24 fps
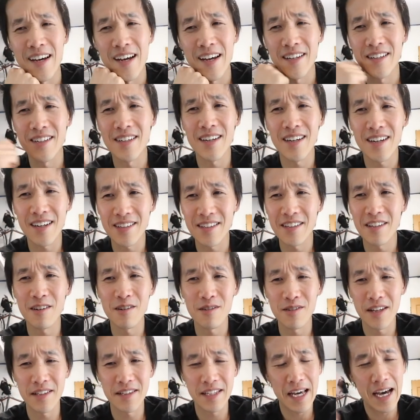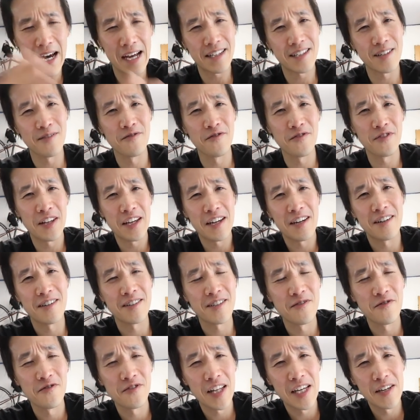and you know, let's add some flair,
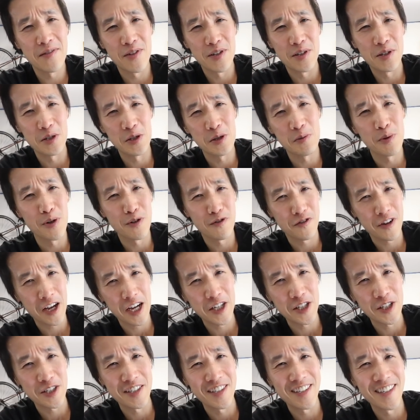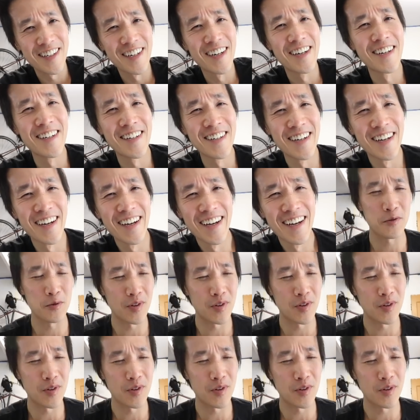some flavor to Burrfection.